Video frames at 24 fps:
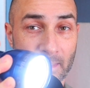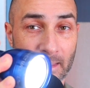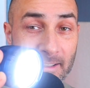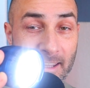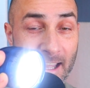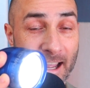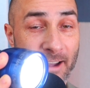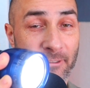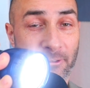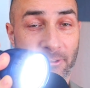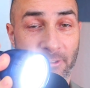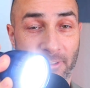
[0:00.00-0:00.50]

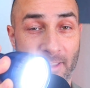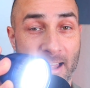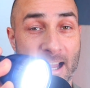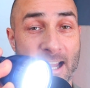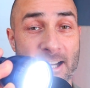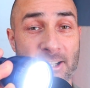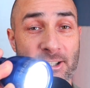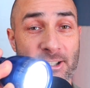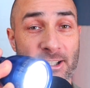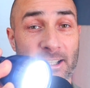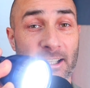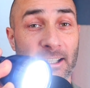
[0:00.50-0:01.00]
That
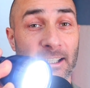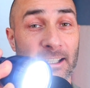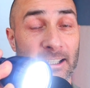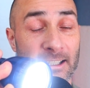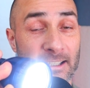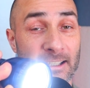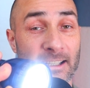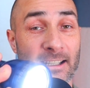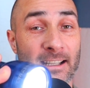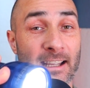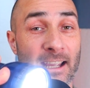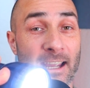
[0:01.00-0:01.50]
flashing
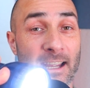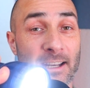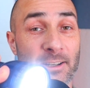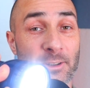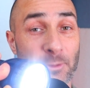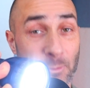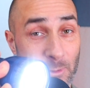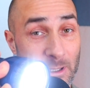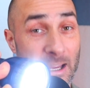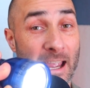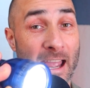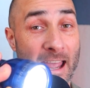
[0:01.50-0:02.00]

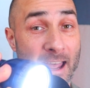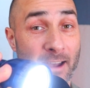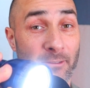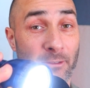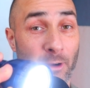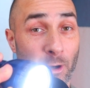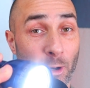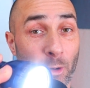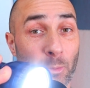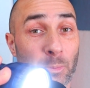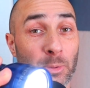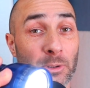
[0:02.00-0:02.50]
indicates we
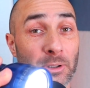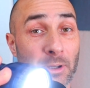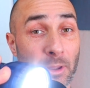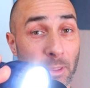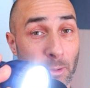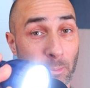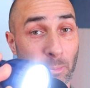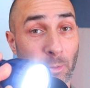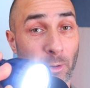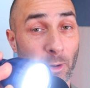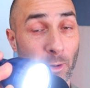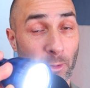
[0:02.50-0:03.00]
have opened
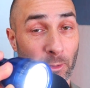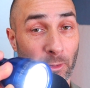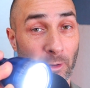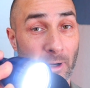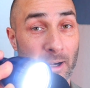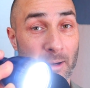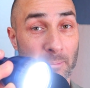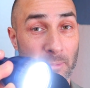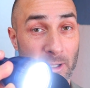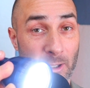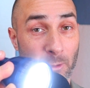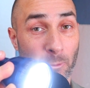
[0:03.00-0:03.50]
the
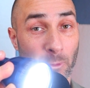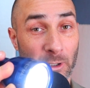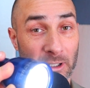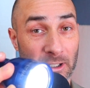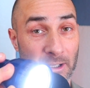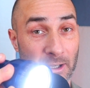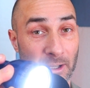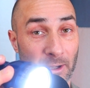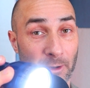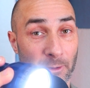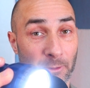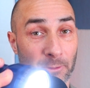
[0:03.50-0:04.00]
programming
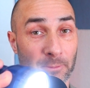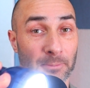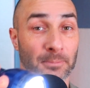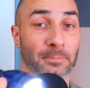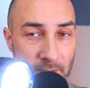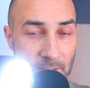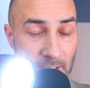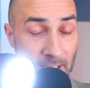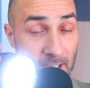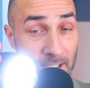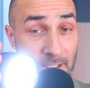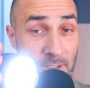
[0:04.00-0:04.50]
window.
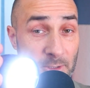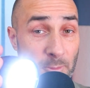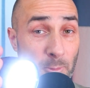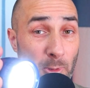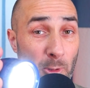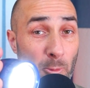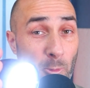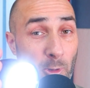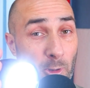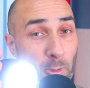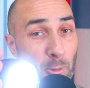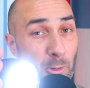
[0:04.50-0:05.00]
Next,
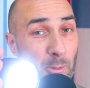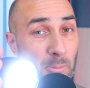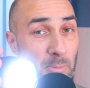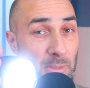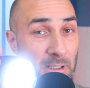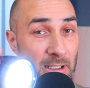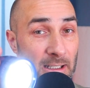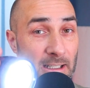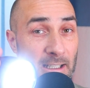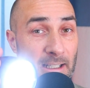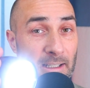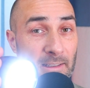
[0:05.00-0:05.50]
we want to
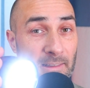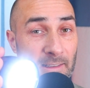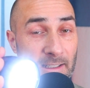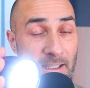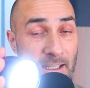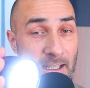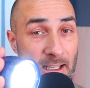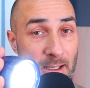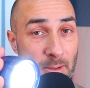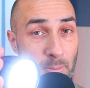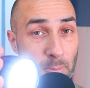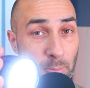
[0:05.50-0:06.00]
immediately
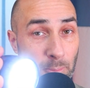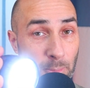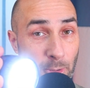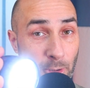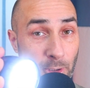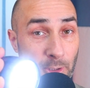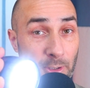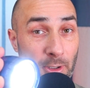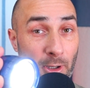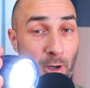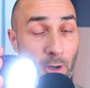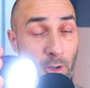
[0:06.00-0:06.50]

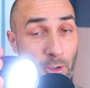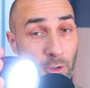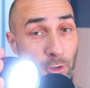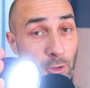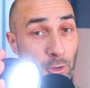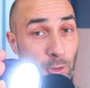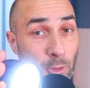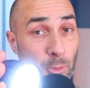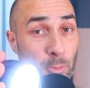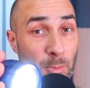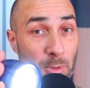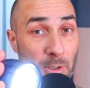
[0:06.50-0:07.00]
input our
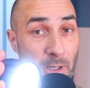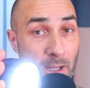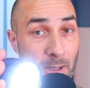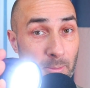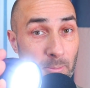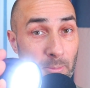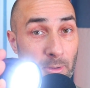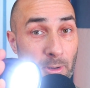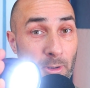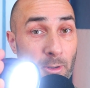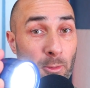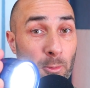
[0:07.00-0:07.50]
group
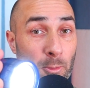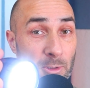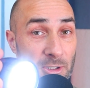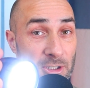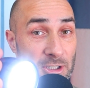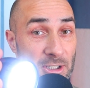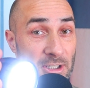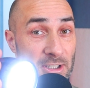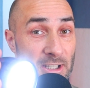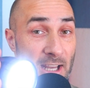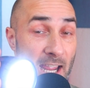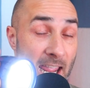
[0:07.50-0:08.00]
number,
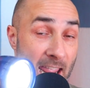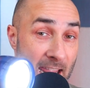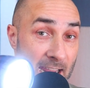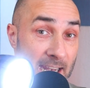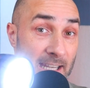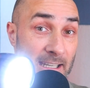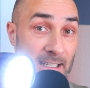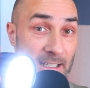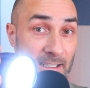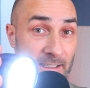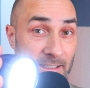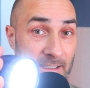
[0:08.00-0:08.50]
which is
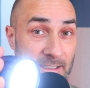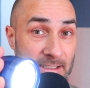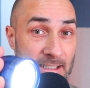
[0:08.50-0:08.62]
8 in